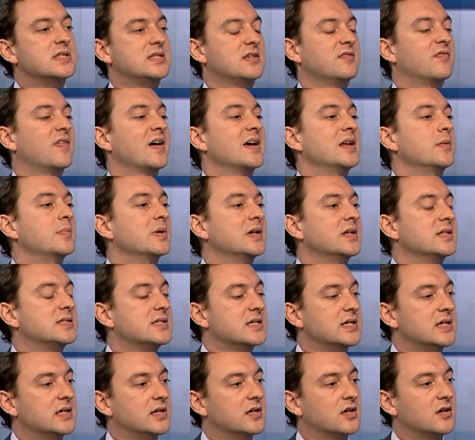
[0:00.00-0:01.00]
the
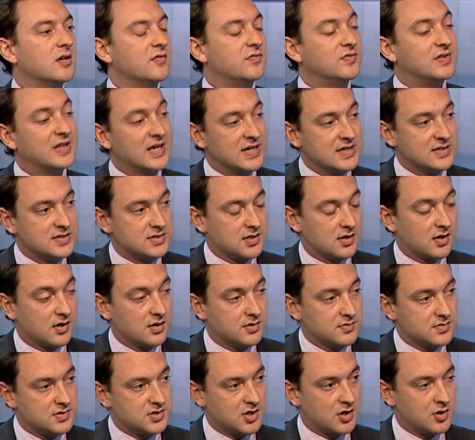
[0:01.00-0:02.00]
availability of data.
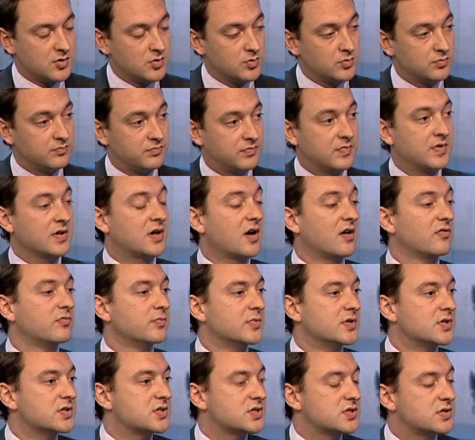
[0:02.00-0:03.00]
So the
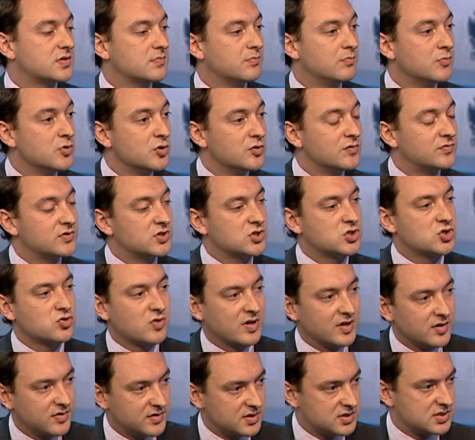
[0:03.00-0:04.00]
government's move to
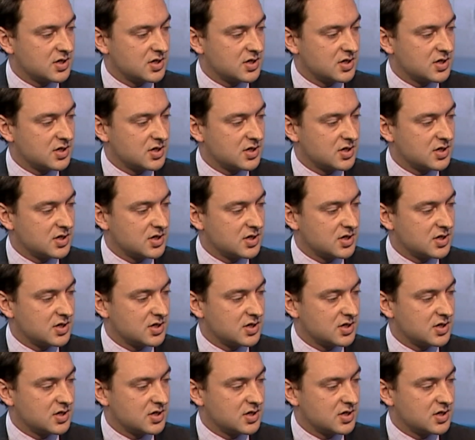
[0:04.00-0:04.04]
strengthen